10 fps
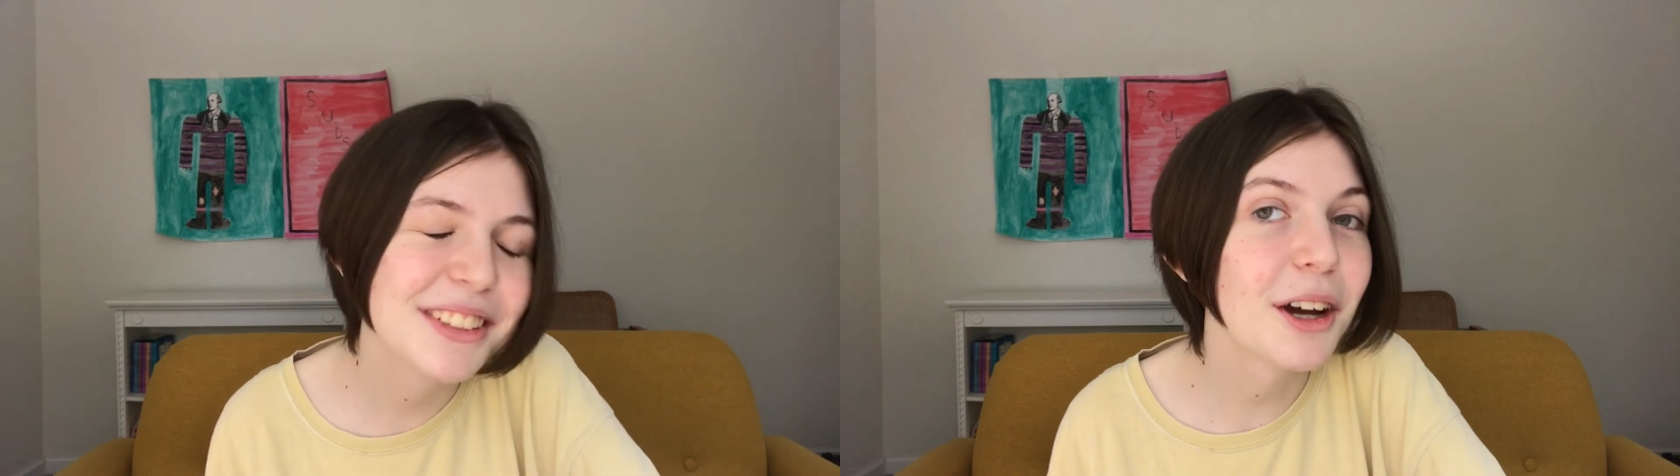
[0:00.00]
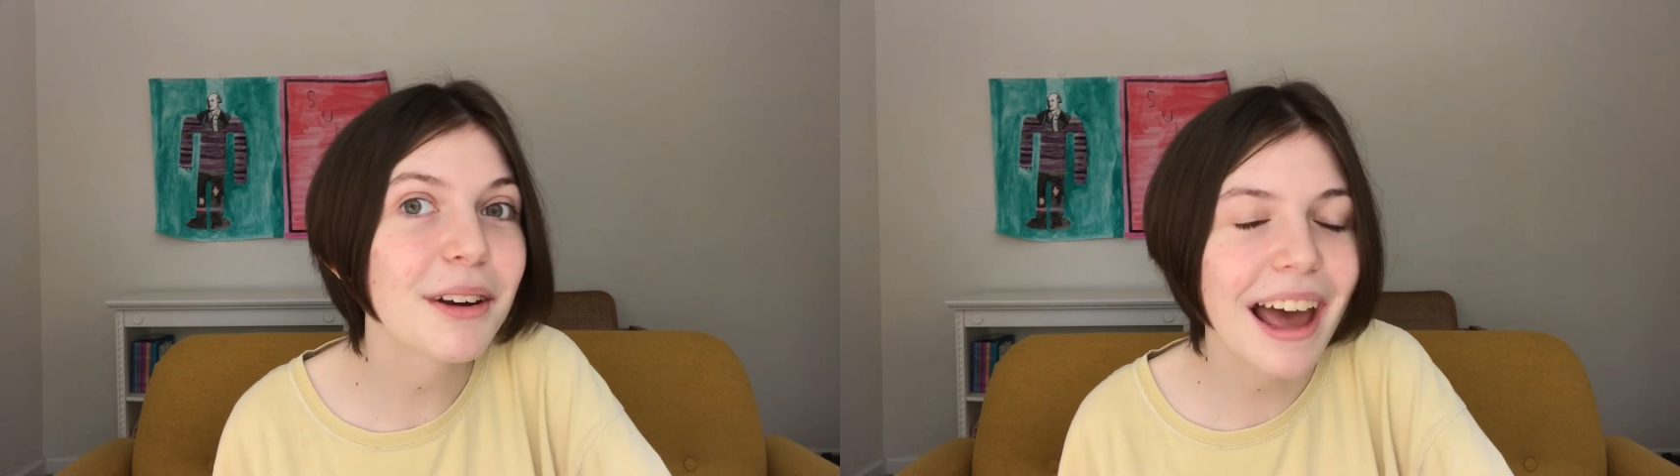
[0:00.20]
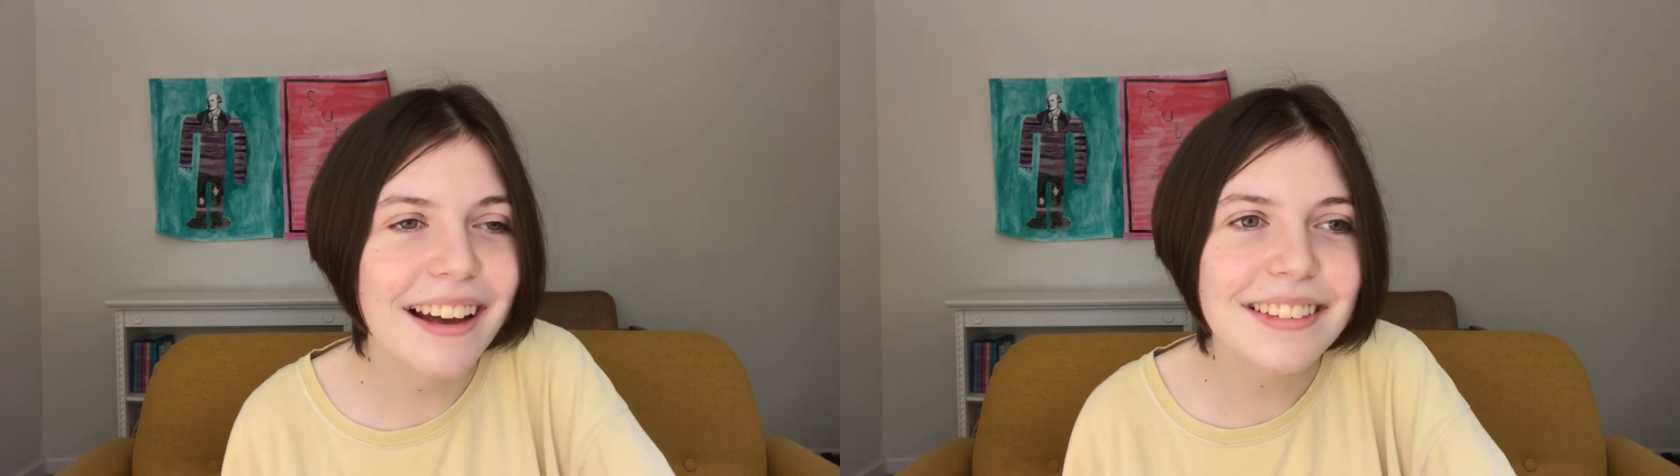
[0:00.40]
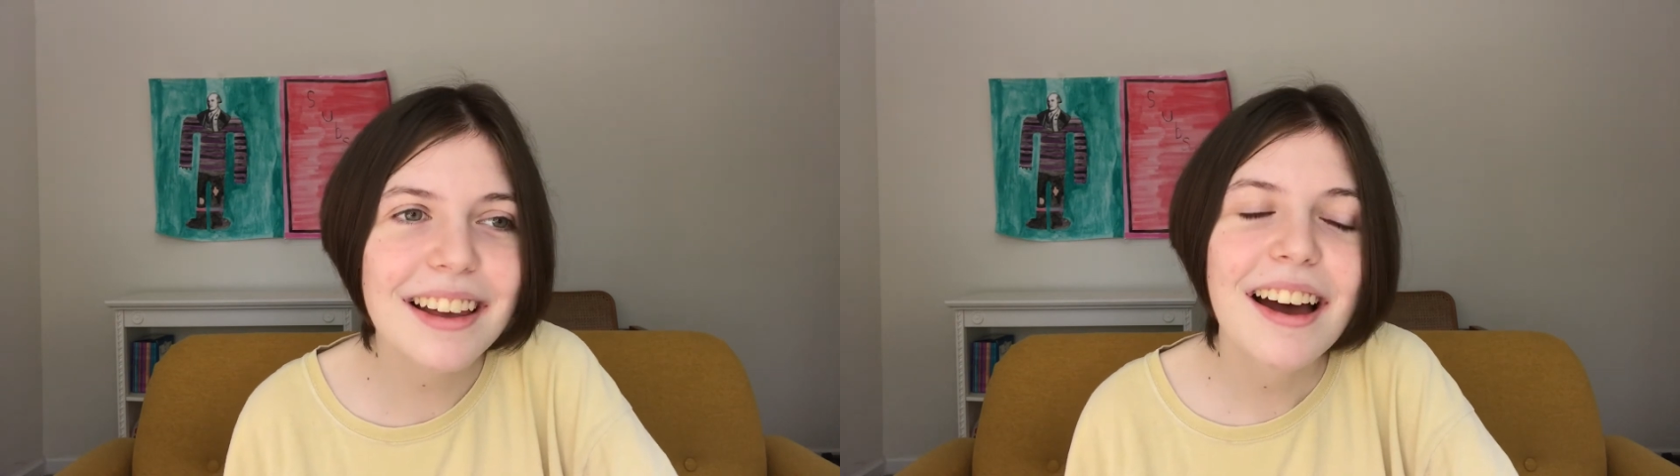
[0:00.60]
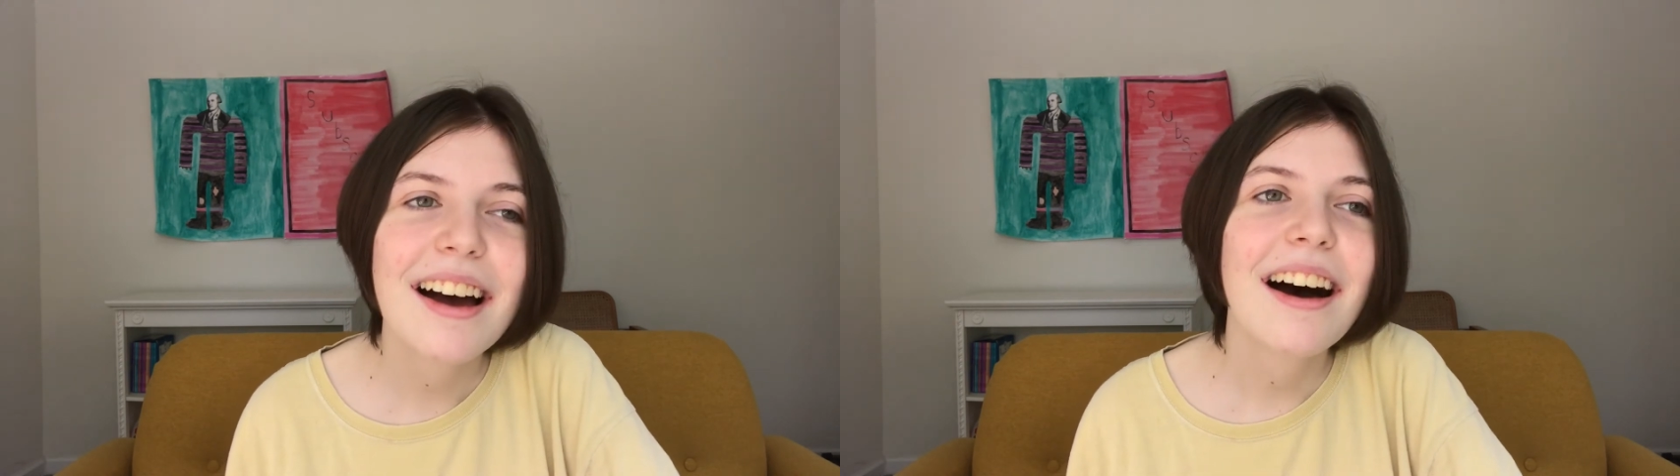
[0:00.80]
Don't
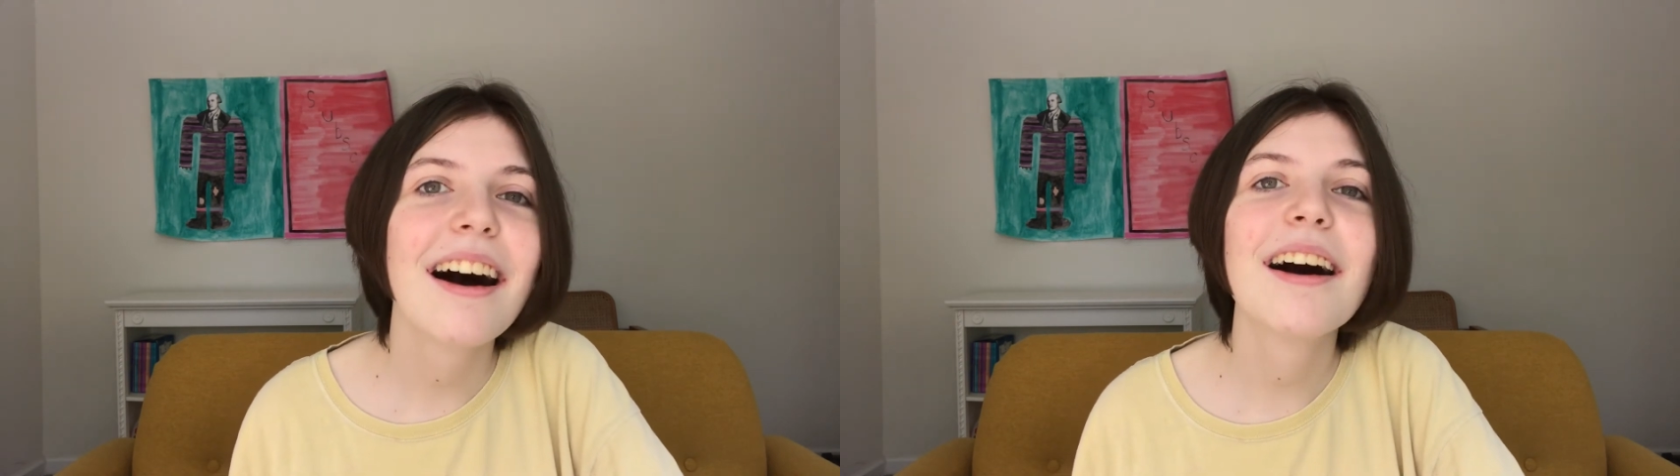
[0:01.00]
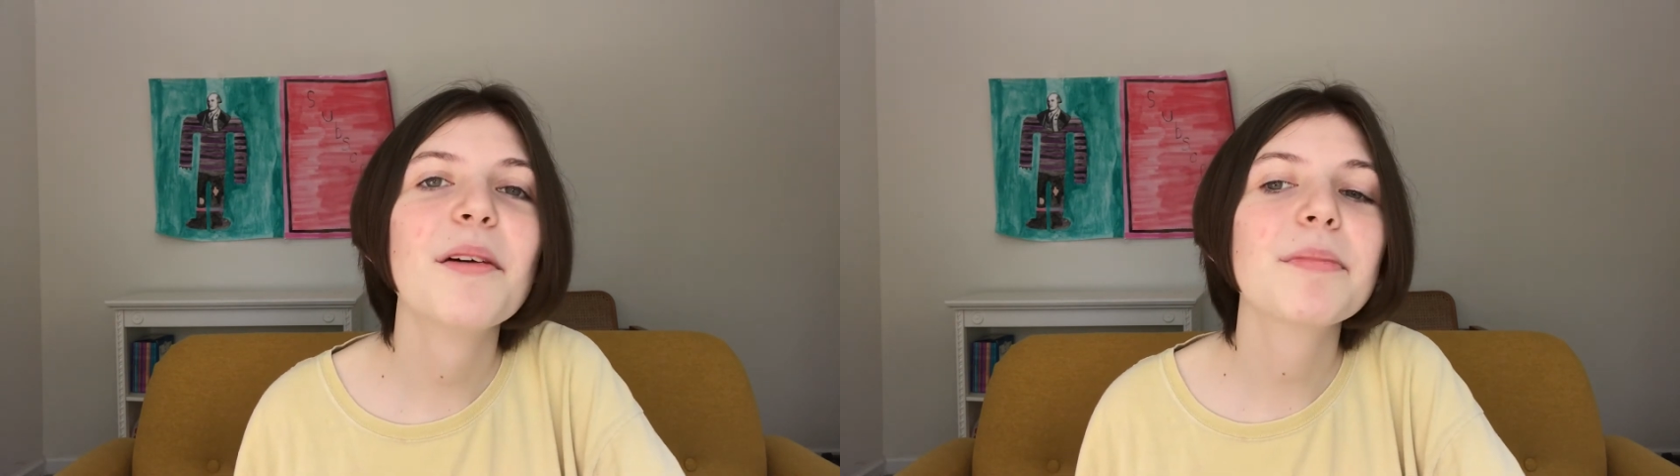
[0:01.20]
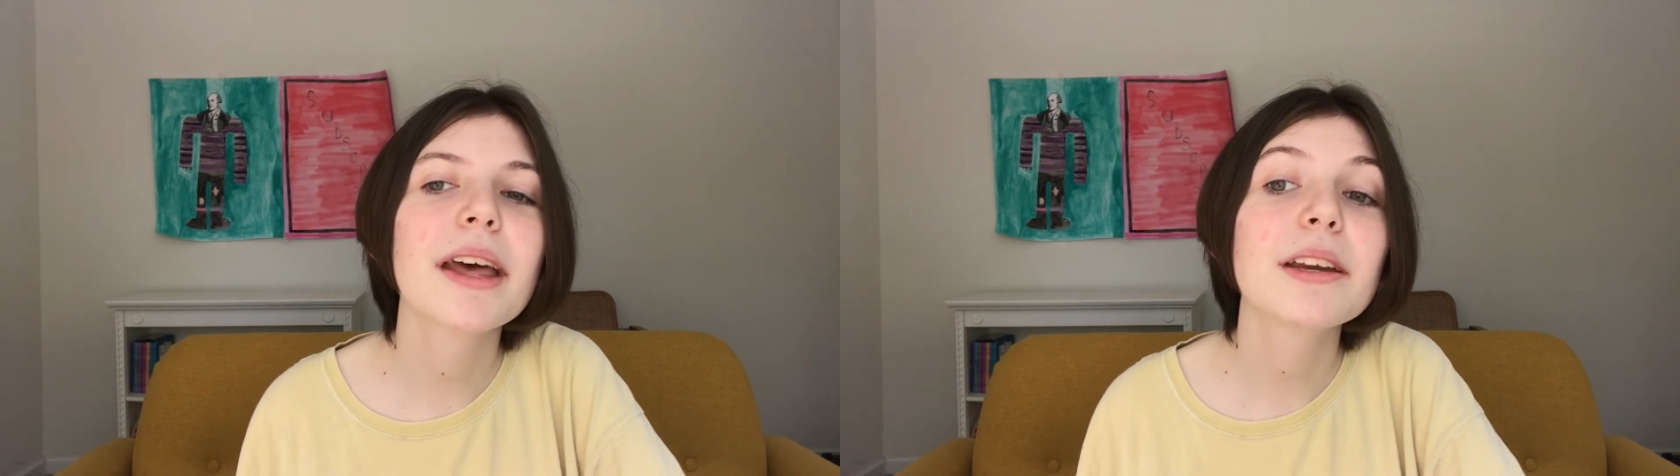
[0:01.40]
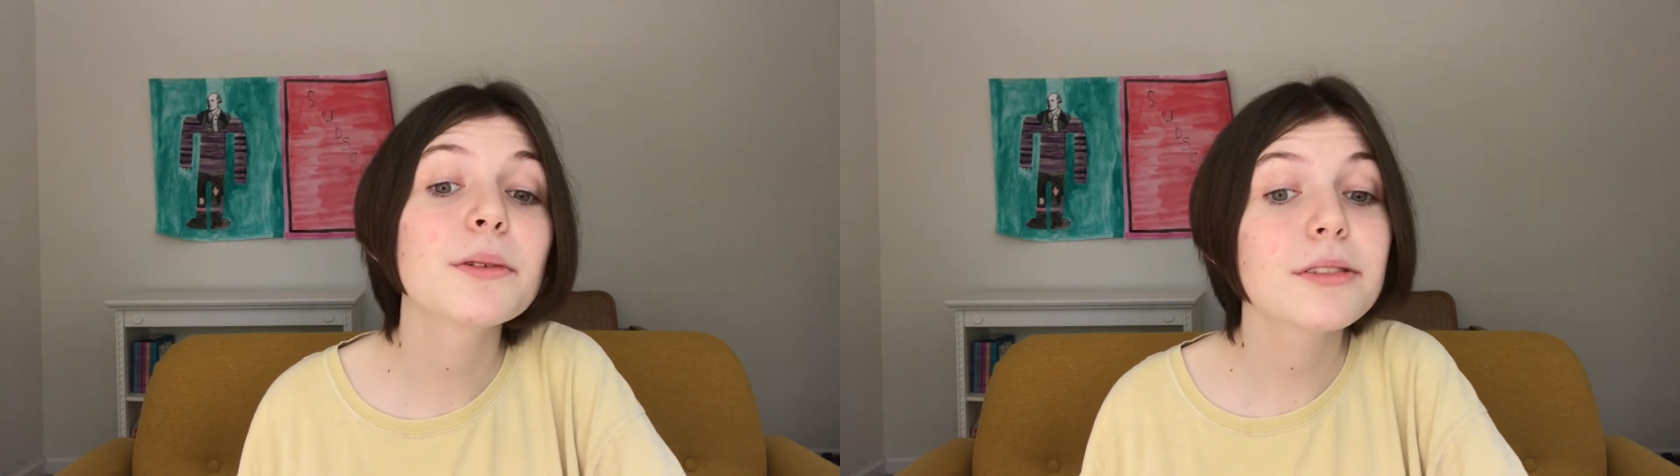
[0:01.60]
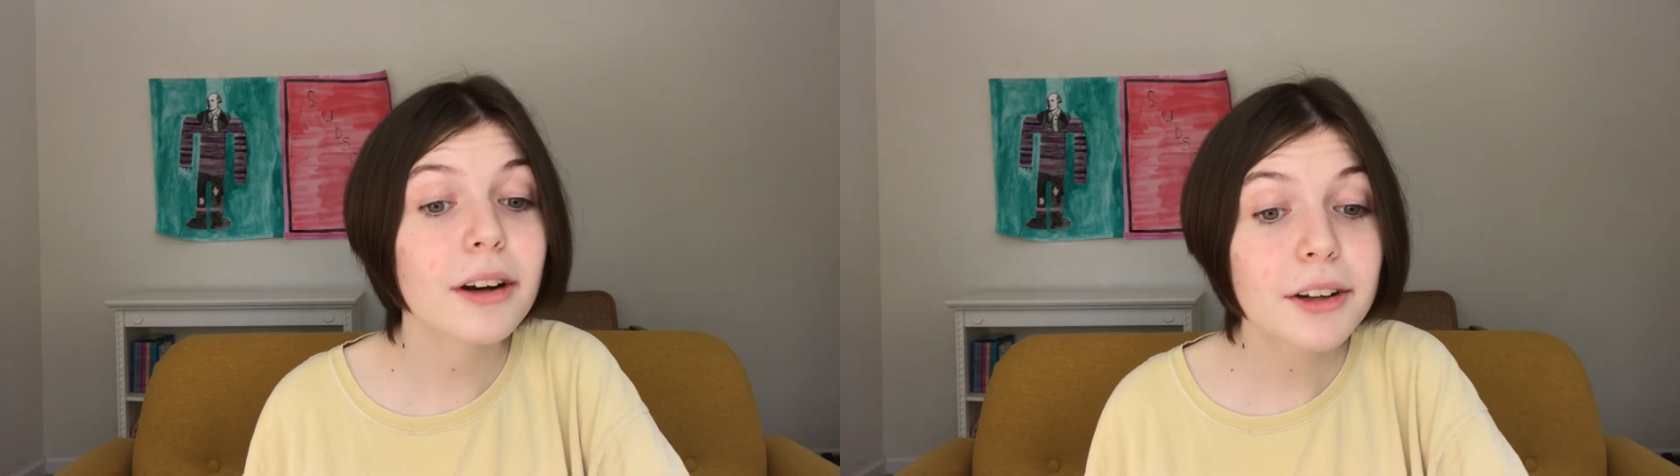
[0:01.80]
ask. And it
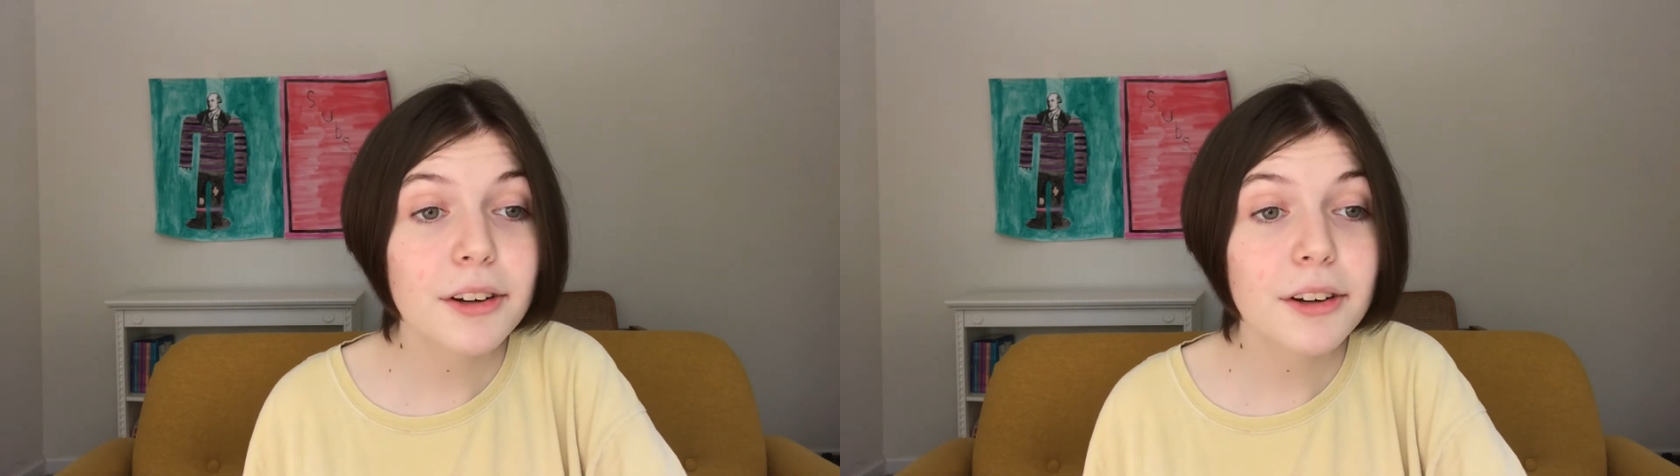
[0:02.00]
was very,